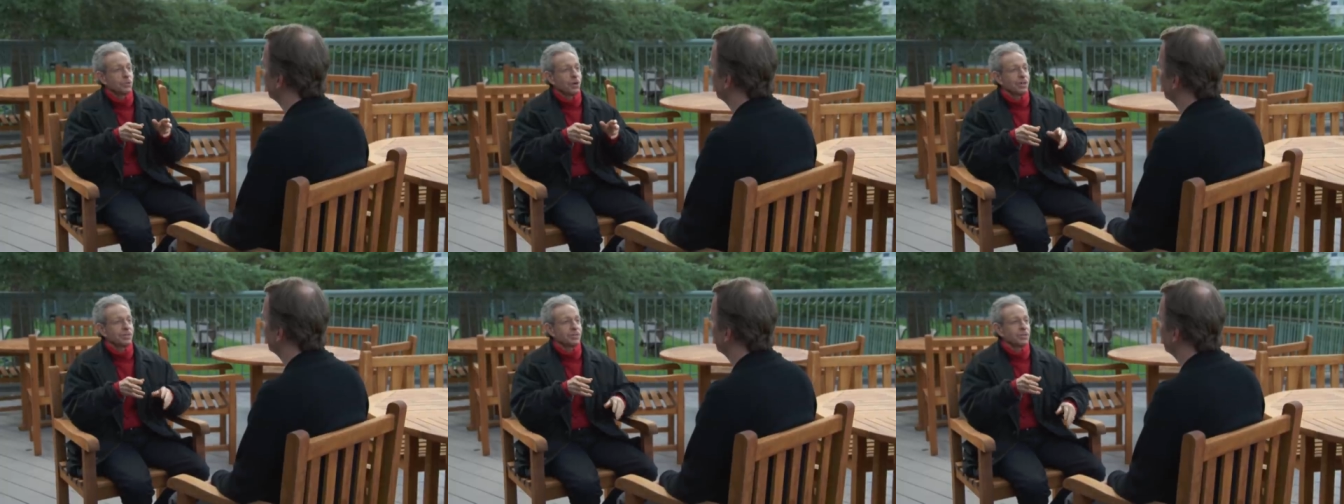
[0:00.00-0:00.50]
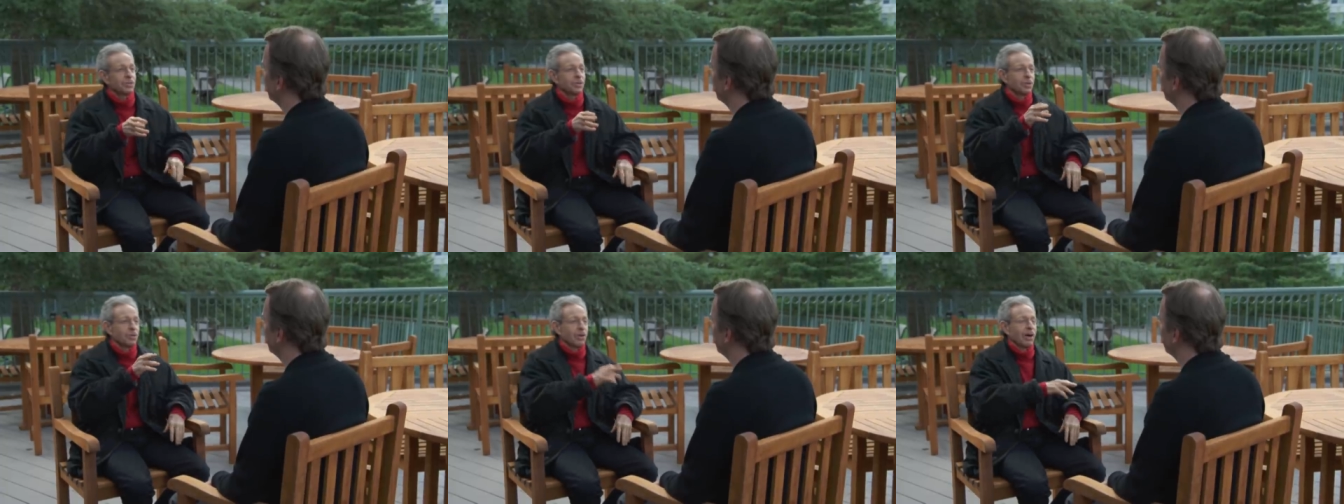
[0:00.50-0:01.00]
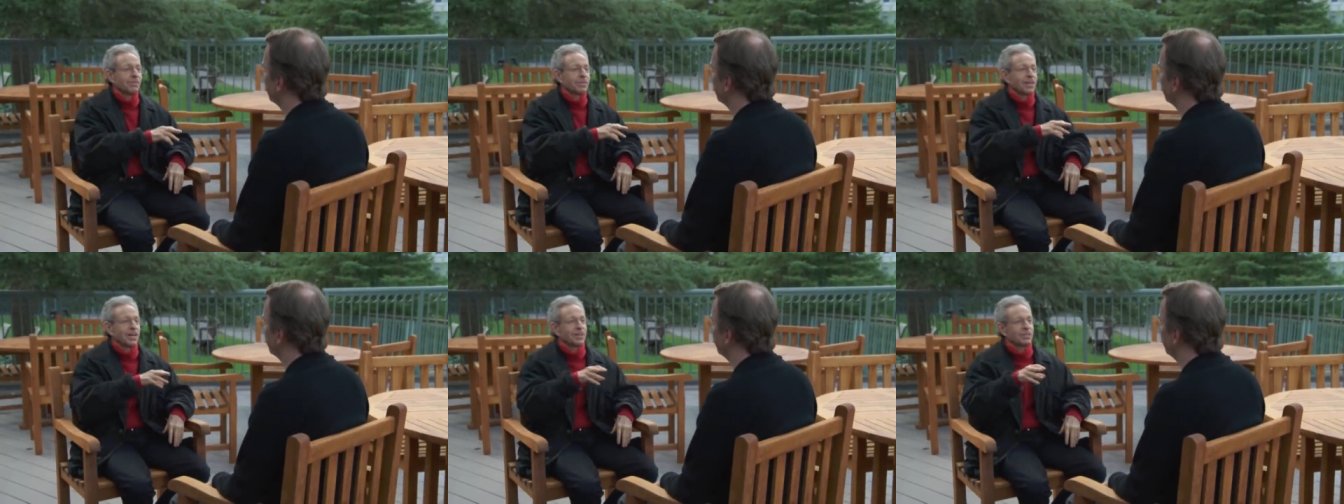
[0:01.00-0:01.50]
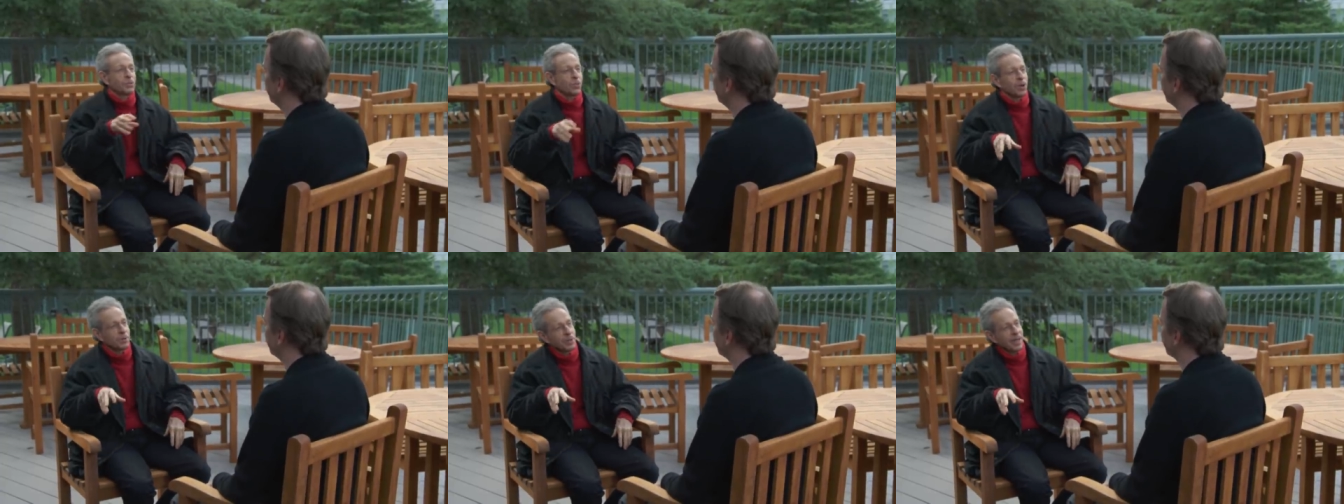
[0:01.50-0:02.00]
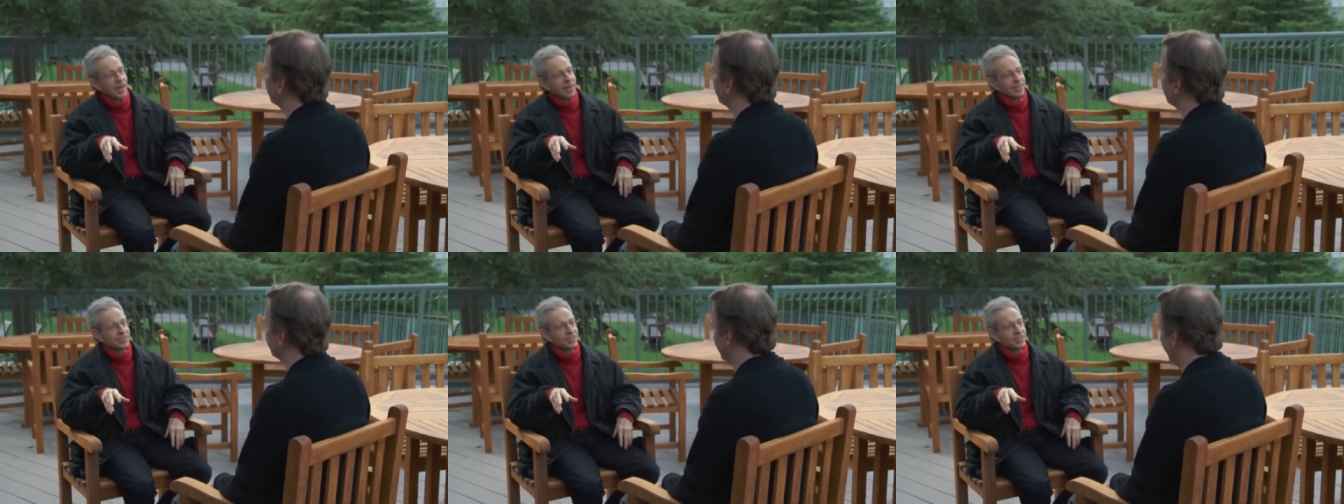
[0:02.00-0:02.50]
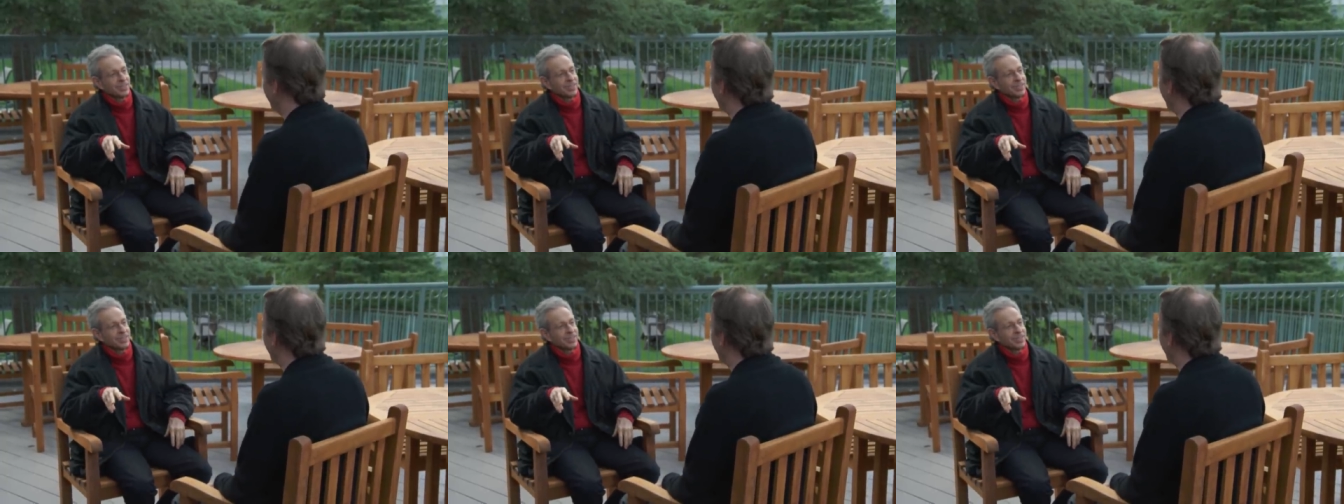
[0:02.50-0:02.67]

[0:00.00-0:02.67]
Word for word: trying to gravitize quantum mechanics.